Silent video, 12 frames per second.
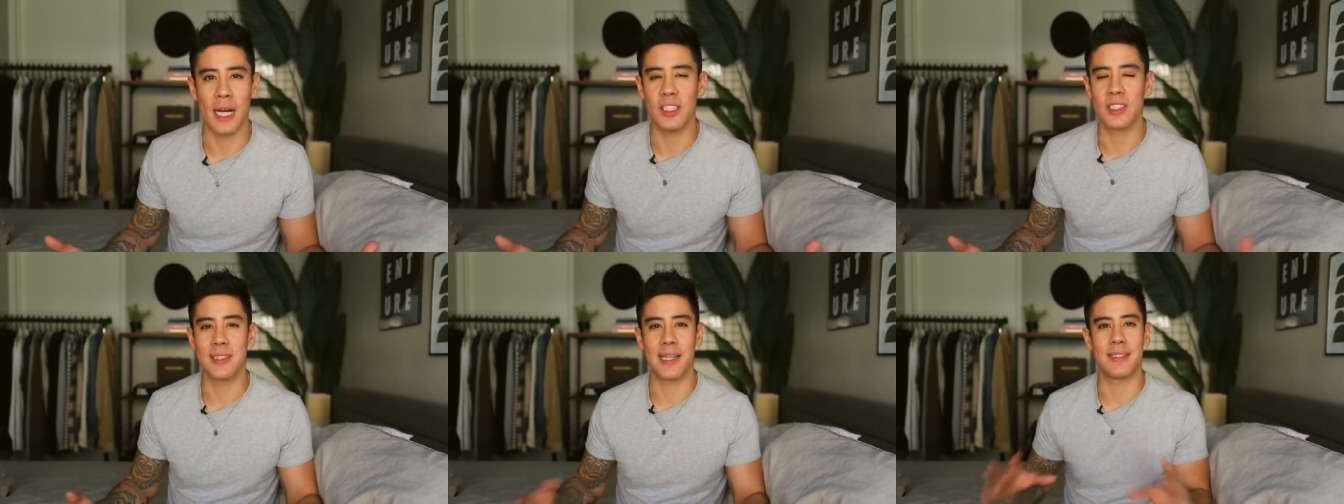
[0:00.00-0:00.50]
I
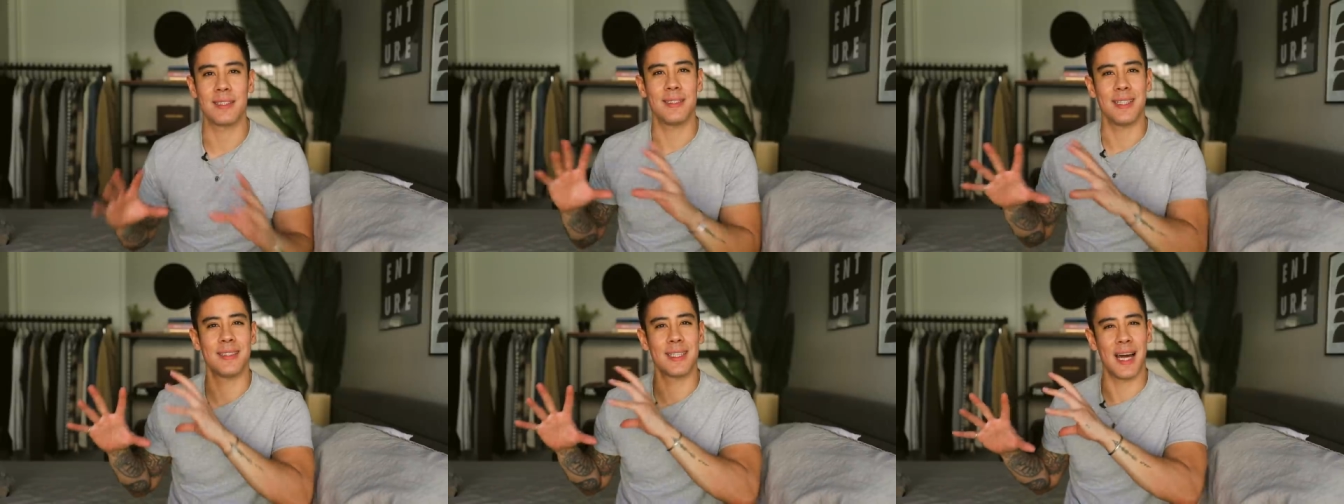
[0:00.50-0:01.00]
just like to
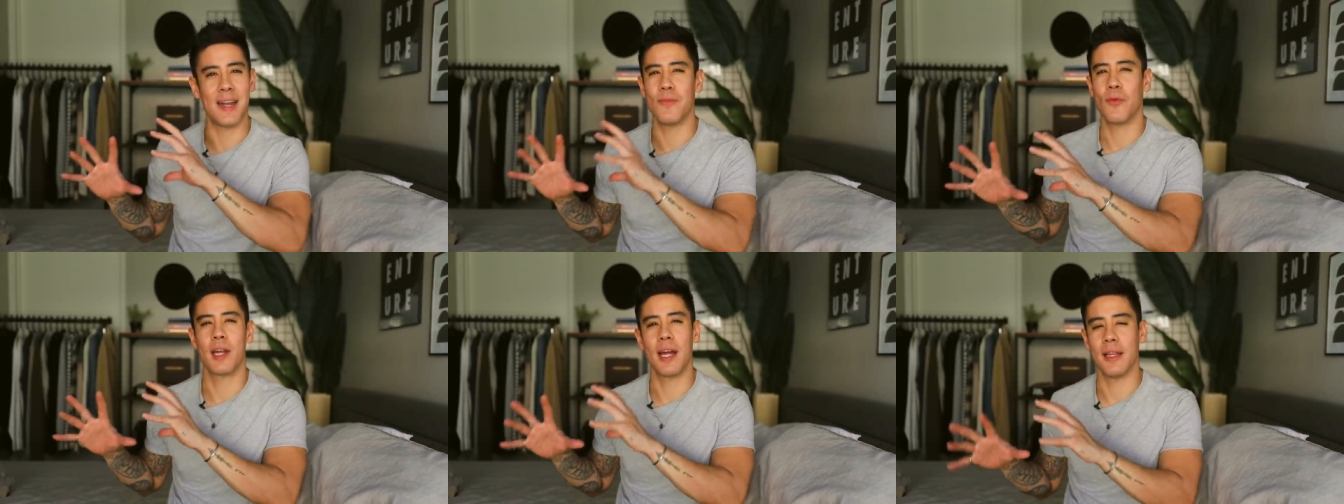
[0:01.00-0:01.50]
stick to kind of
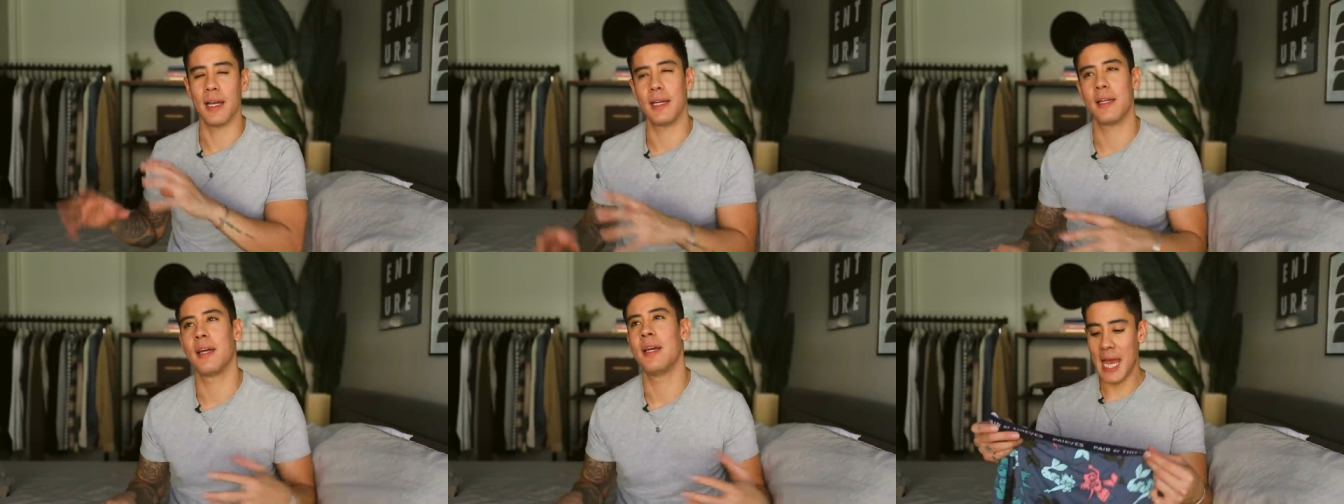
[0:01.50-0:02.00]
what I like.